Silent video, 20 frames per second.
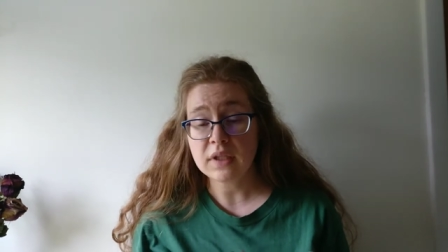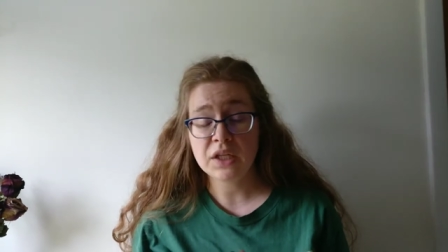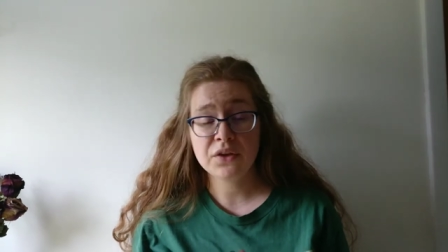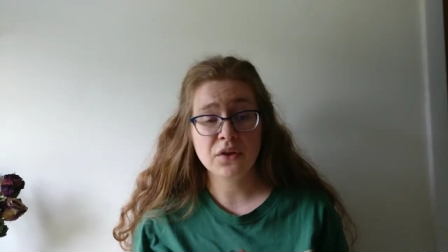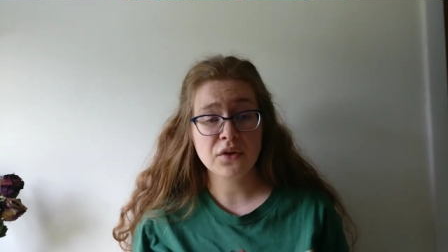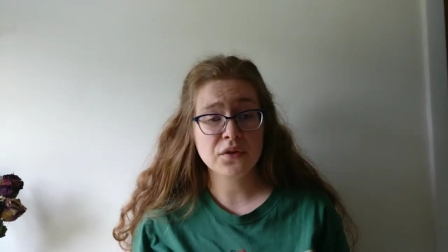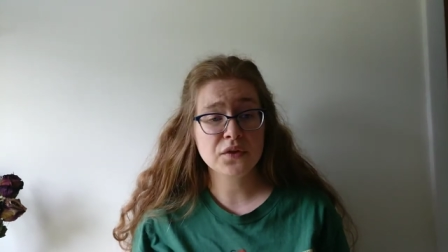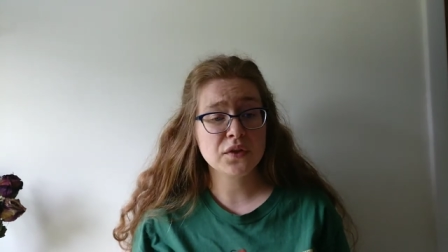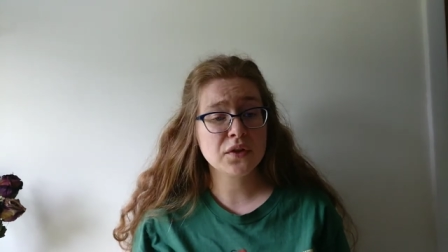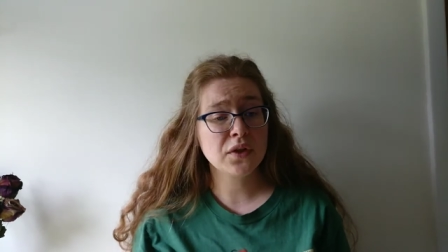
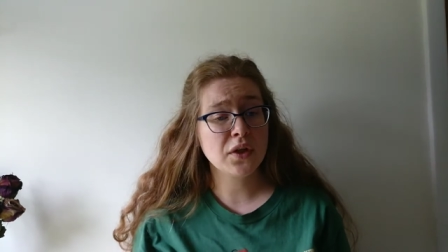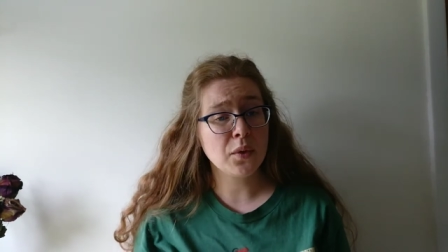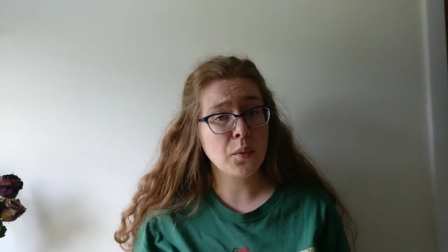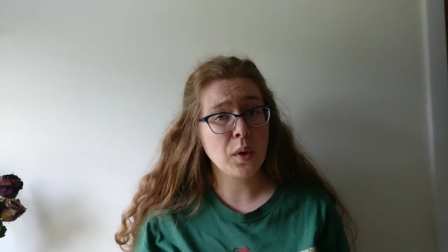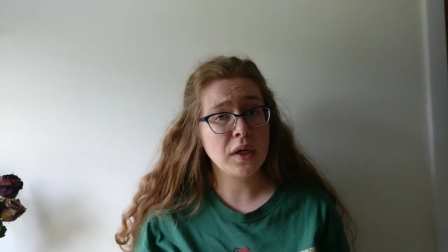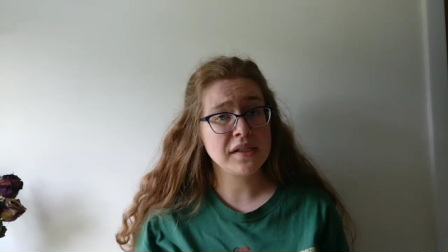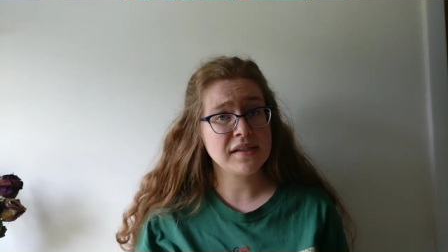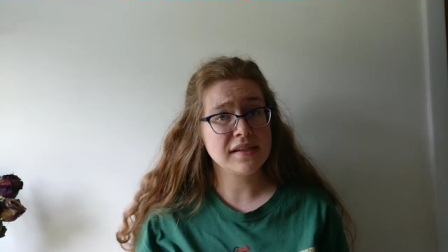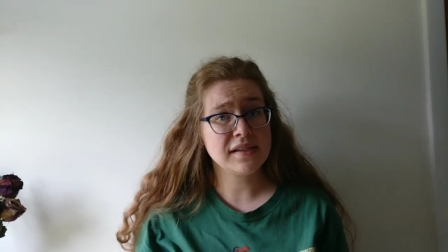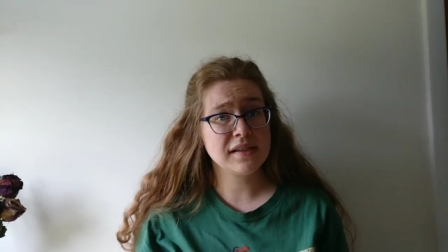Those are the
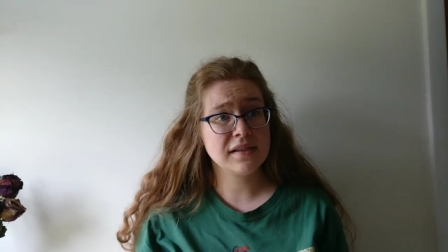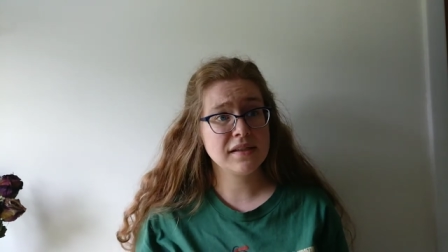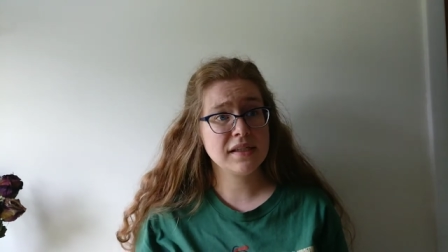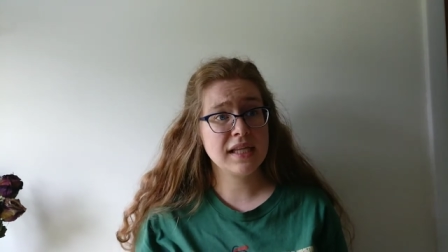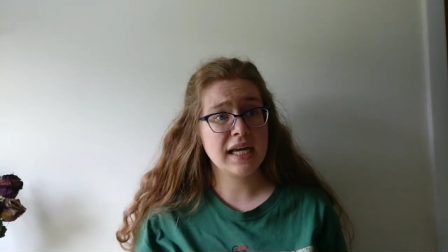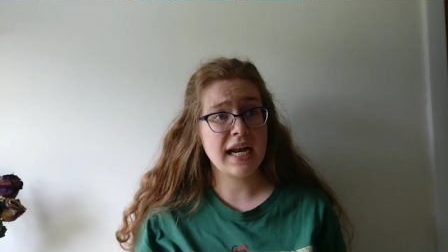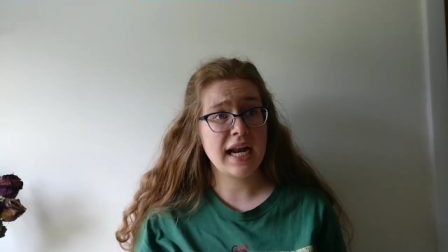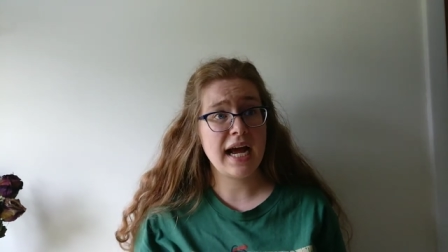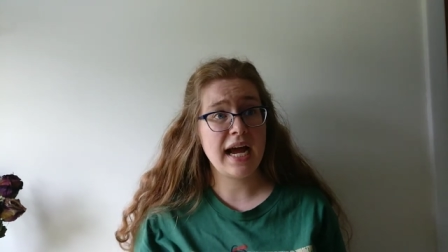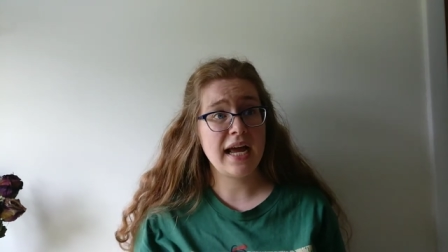ones
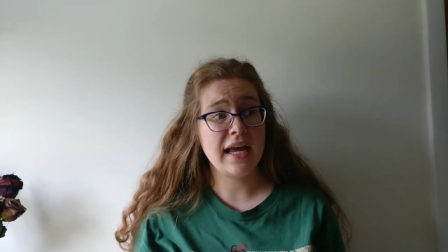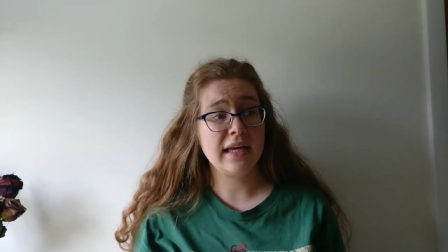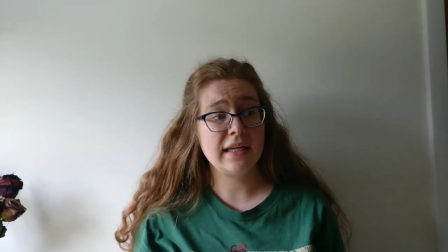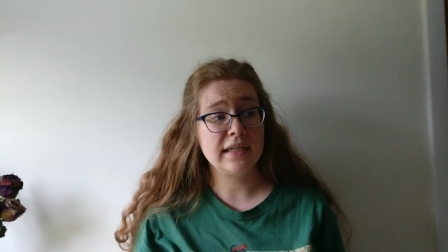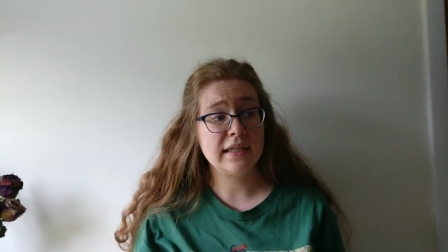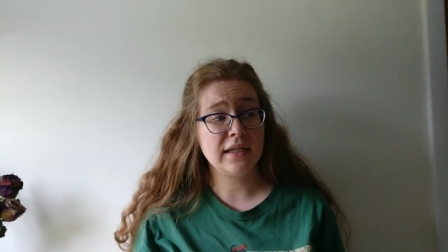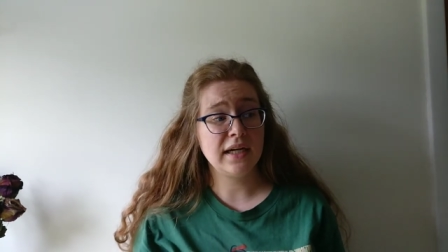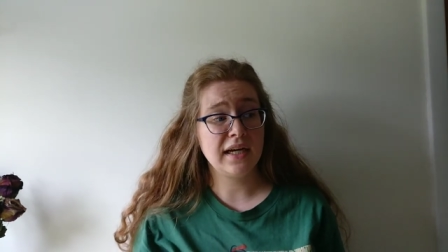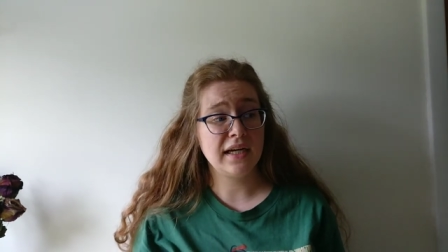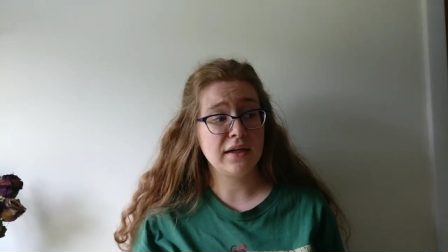that I
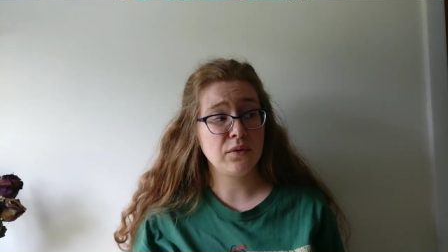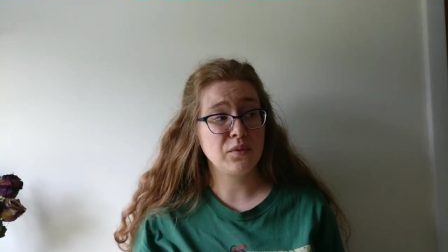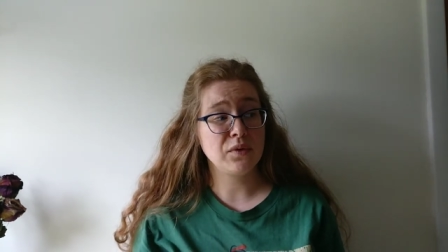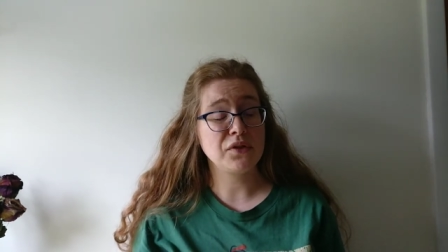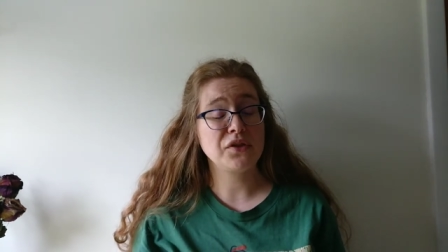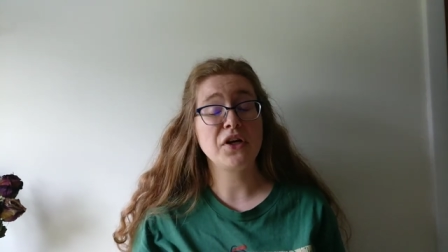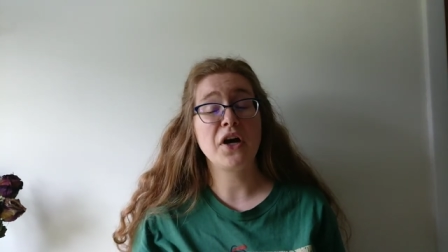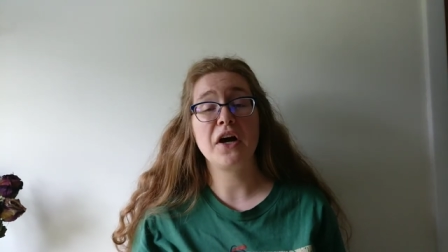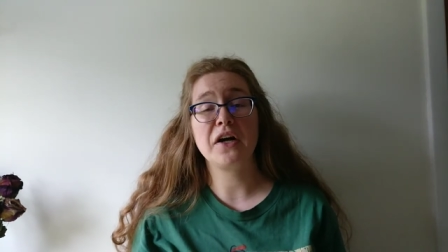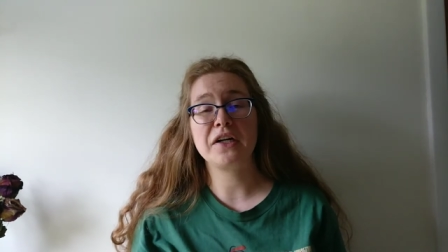
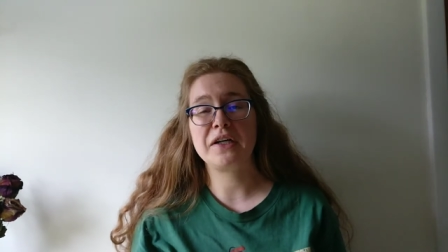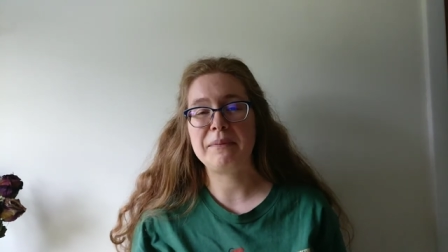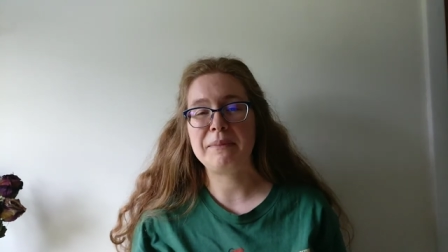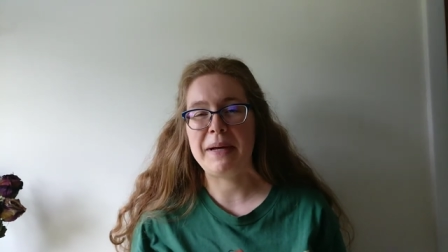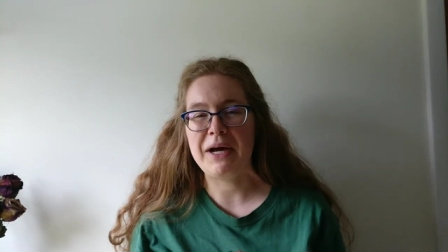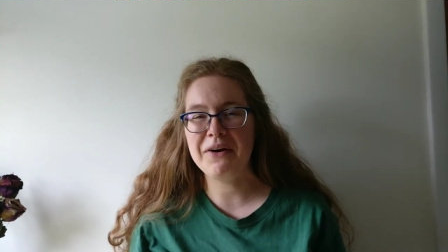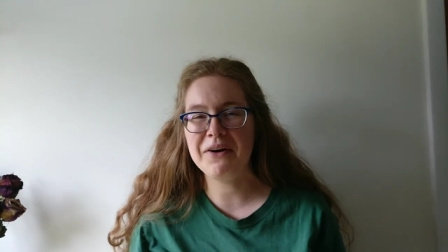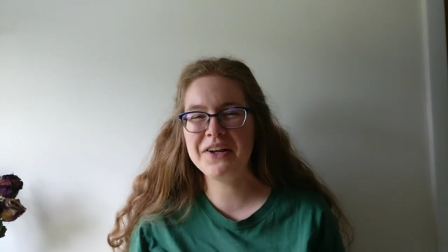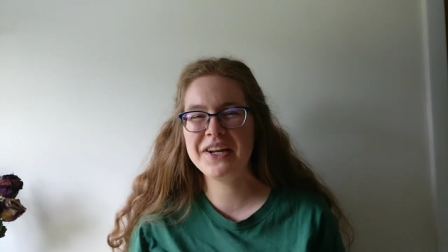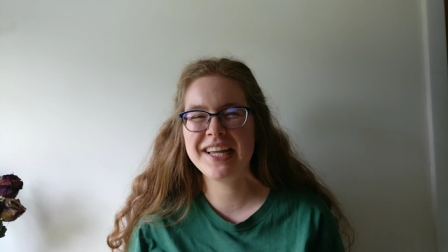will talk
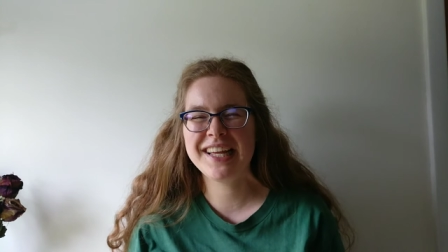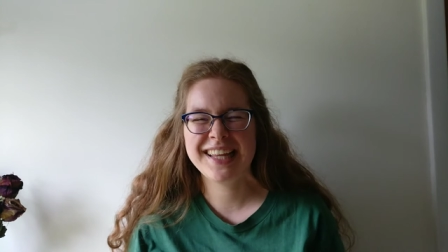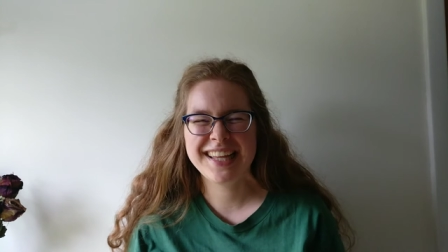about